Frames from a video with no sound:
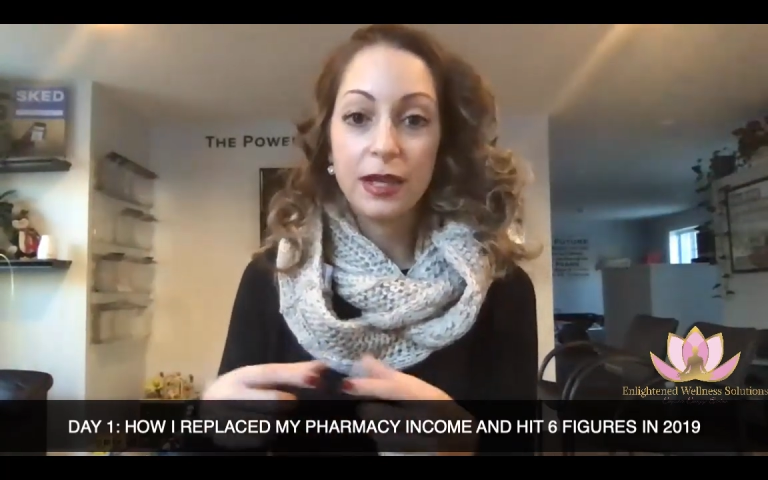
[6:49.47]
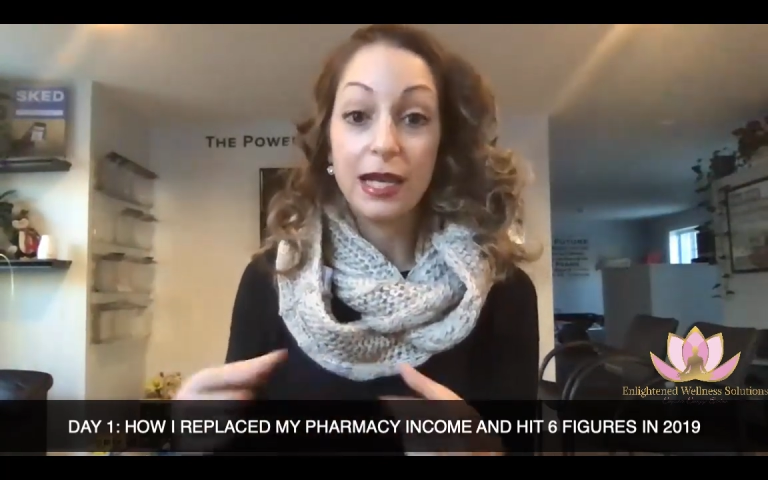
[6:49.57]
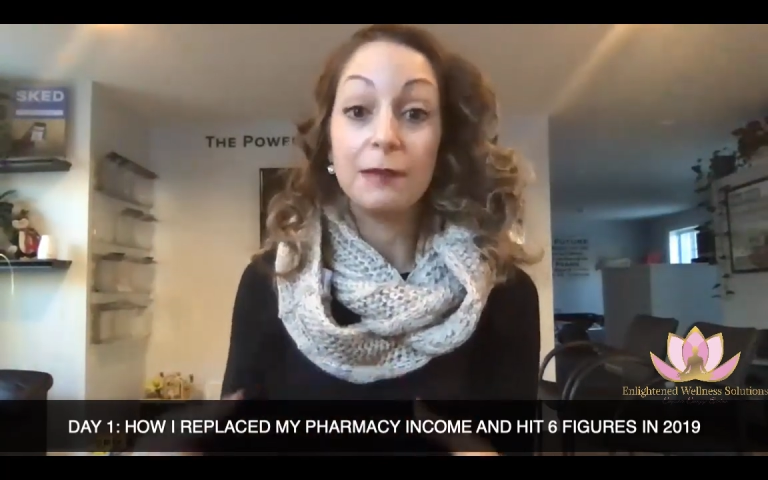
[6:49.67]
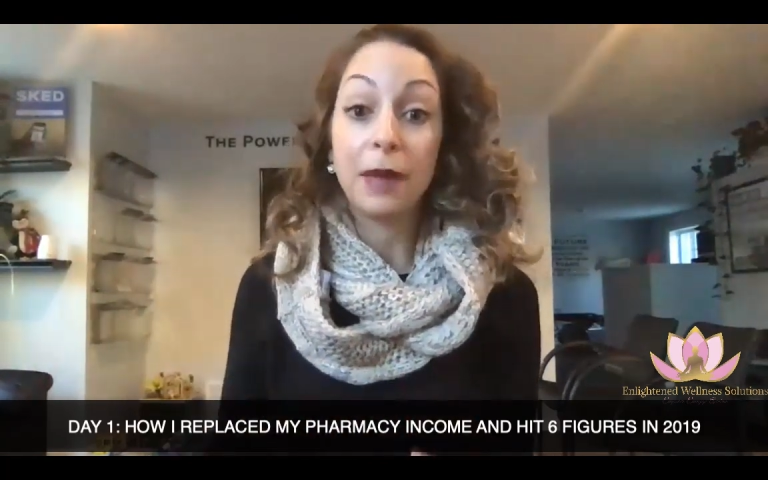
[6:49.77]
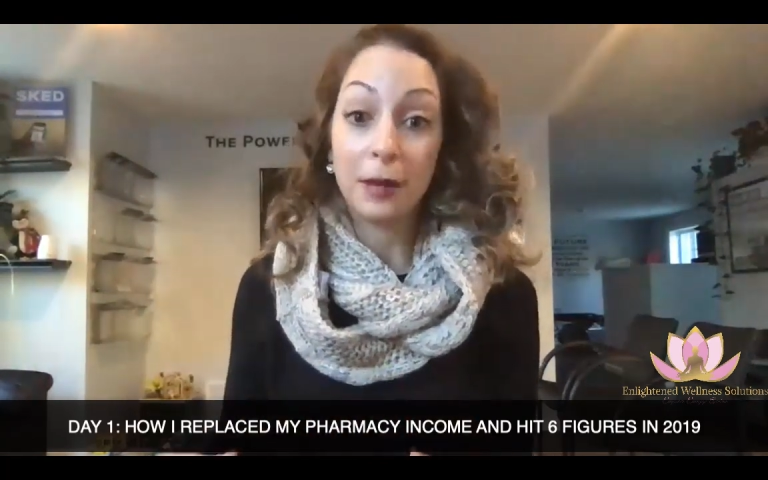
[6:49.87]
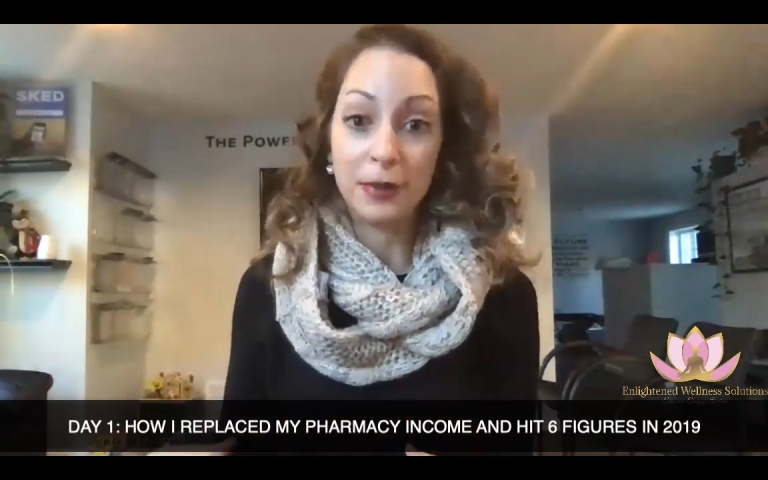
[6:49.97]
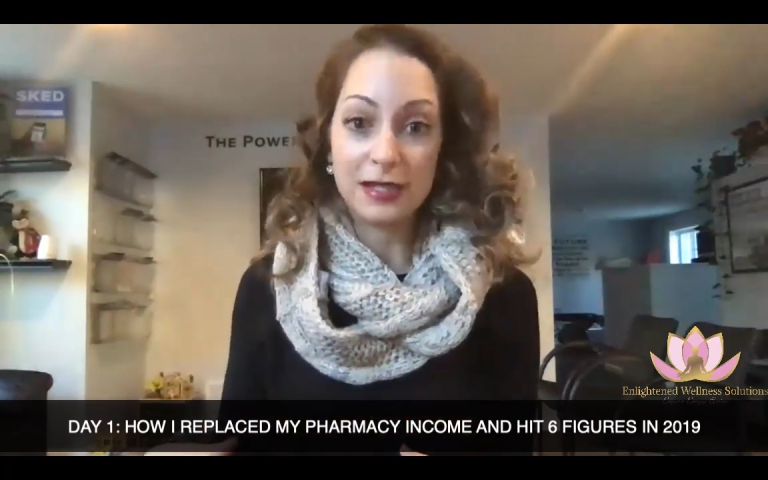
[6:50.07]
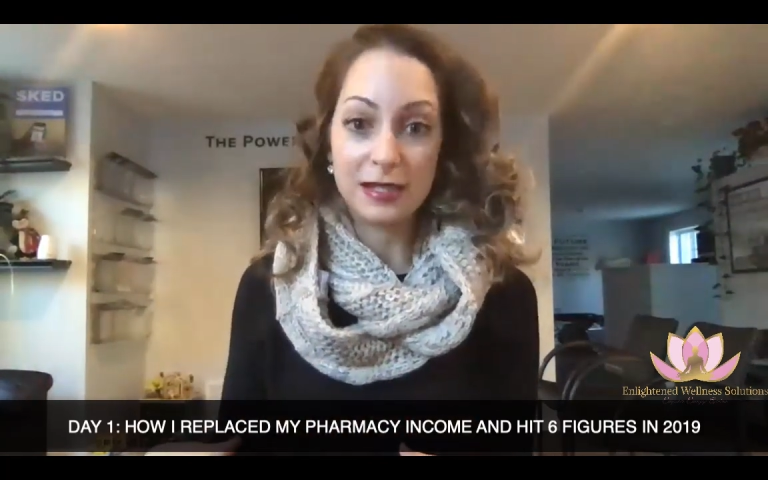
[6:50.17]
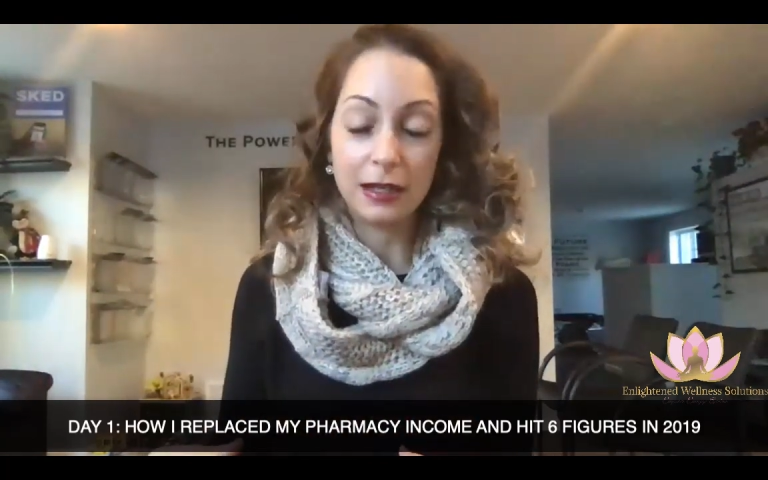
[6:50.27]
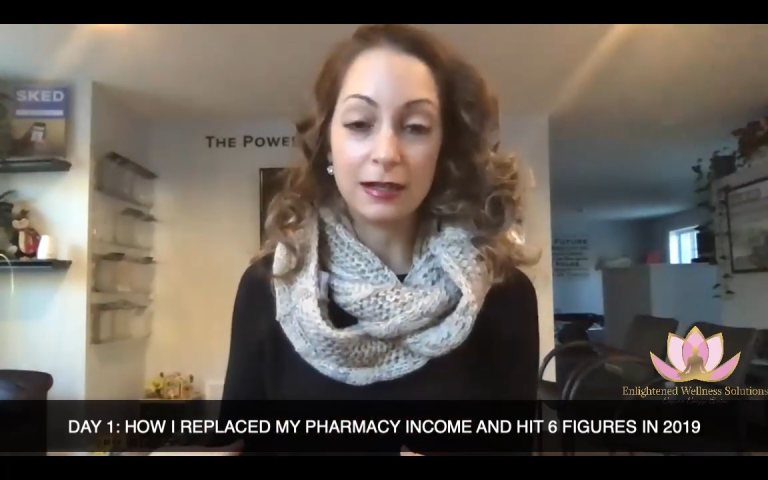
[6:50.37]
in my
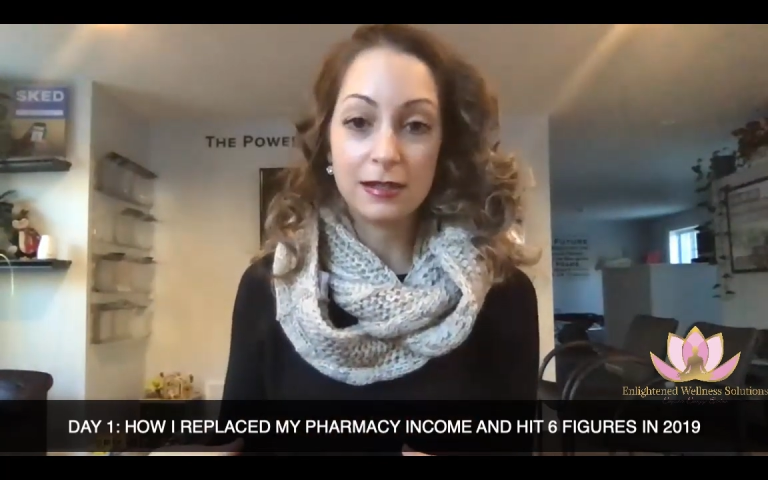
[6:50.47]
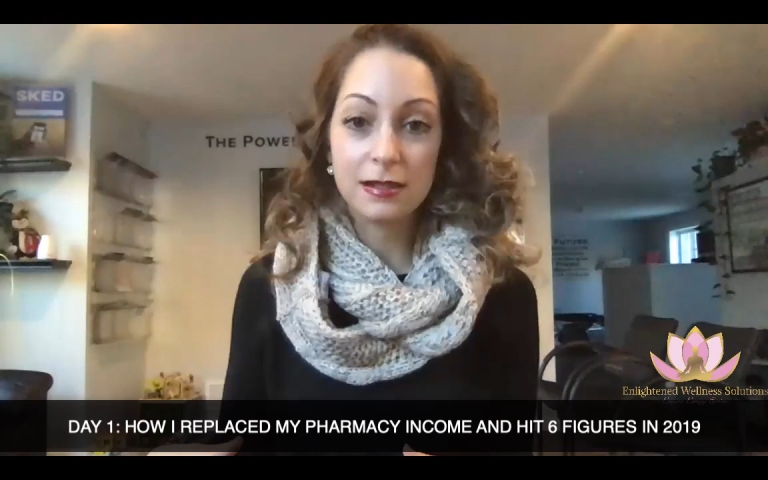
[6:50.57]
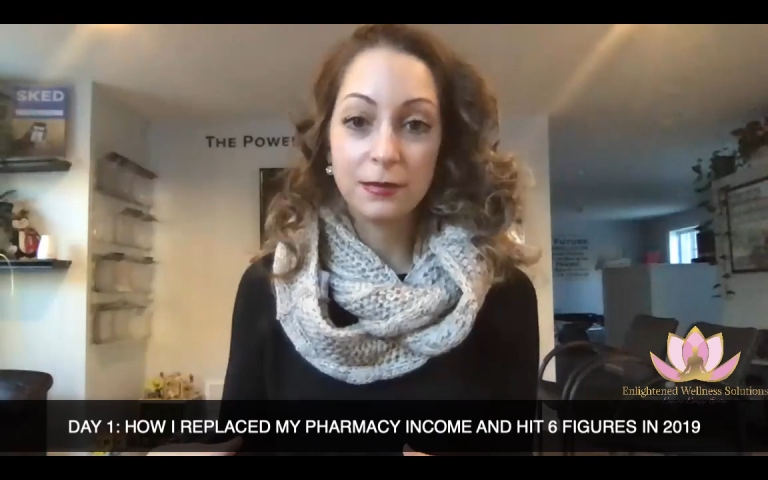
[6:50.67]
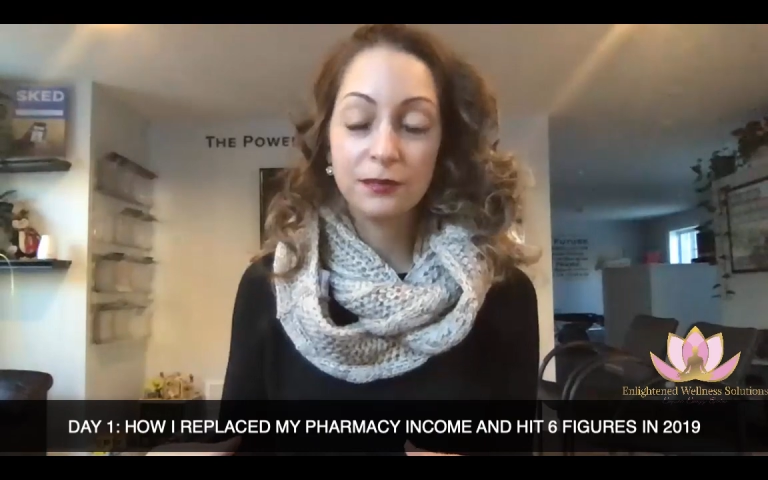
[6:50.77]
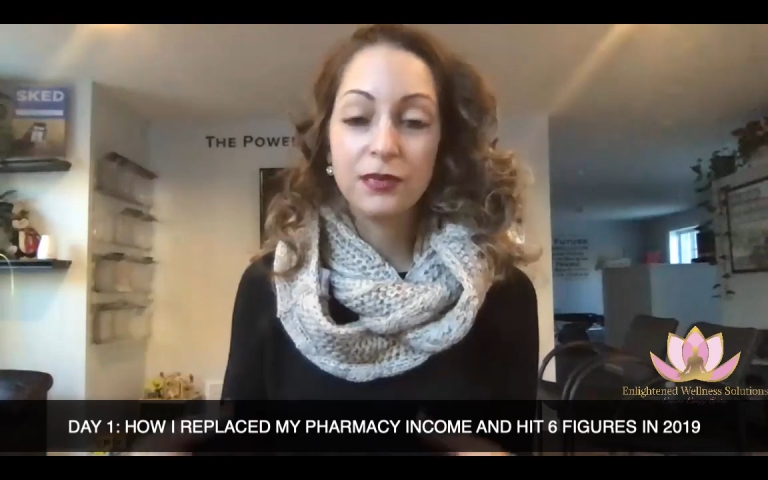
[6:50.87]
business?